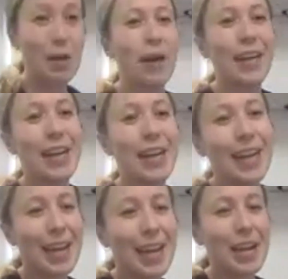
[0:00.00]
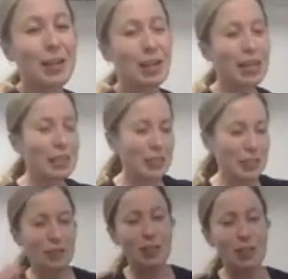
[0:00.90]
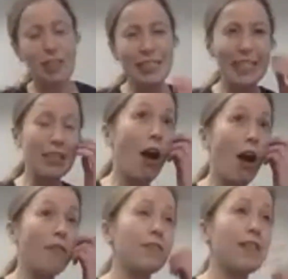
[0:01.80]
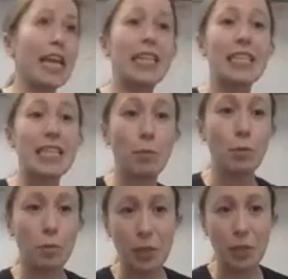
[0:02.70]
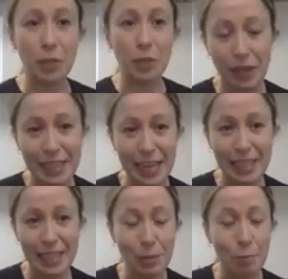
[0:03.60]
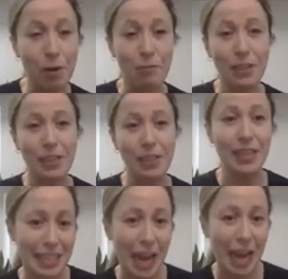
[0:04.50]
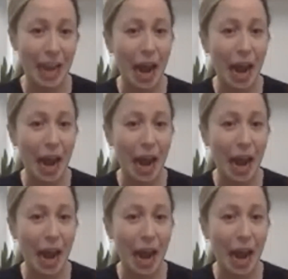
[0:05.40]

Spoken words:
we'll say, but is it often the case that we will be doing that technique perfectly the